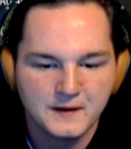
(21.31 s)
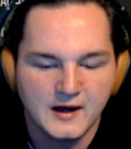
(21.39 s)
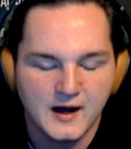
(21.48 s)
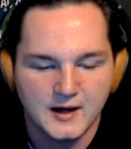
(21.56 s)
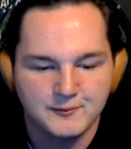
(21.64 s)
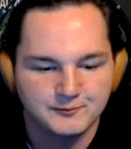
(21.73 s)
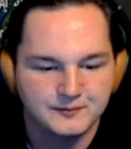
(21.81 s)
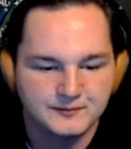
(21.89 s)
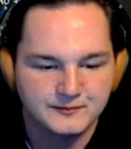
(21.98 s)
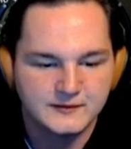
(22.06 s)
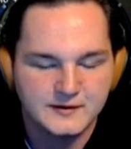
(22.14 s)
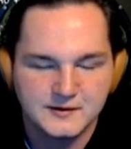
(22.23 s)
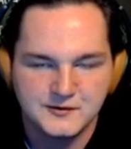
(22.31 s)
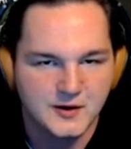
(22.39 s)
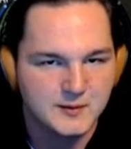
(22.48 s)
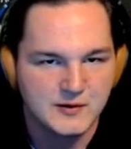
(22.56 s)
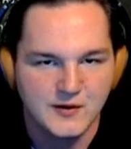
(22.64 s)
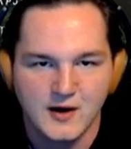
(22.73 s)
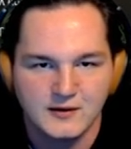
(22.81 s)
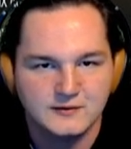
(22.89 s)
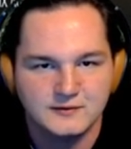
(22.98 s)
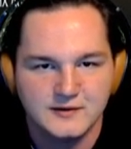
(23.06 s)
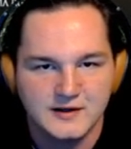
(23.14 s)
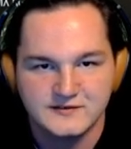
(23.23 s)
Um, don't get me wrong,
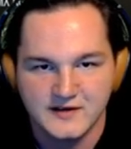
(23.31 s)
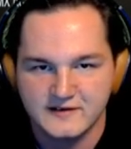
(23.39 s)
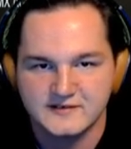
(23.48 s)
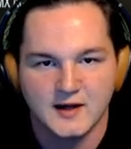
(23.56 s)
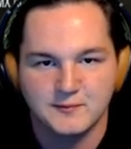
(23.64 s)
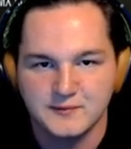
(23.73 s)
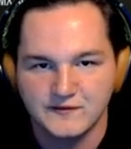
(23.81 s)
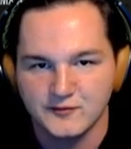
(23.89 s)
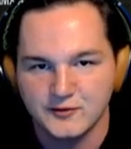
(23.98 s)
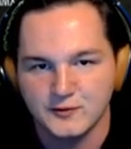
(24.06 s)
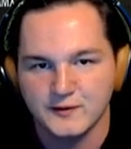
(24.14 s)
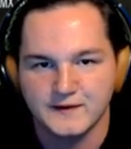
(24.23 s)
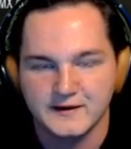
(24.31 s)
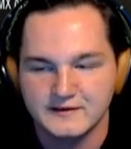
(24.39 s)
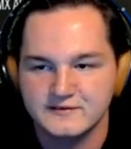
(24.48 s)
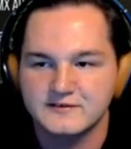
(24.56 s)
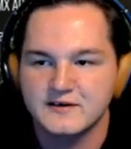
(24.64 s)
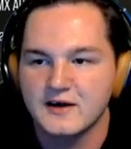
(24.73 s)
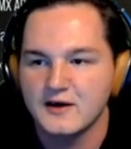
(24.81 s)
it's not stopping me from doing things.